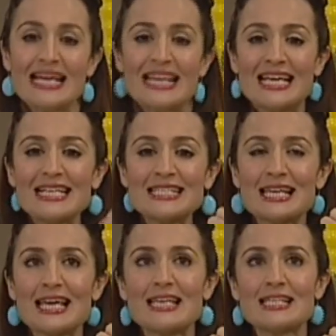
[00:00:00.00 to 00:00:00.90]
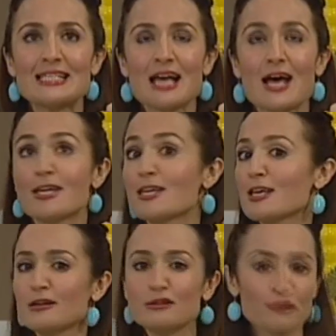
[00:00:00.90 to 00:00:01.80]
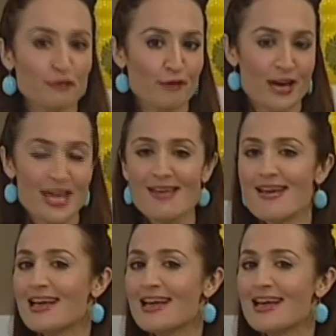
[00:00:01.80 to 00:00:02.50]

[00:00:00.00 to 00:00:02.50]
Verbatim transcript: This is a guilt-free,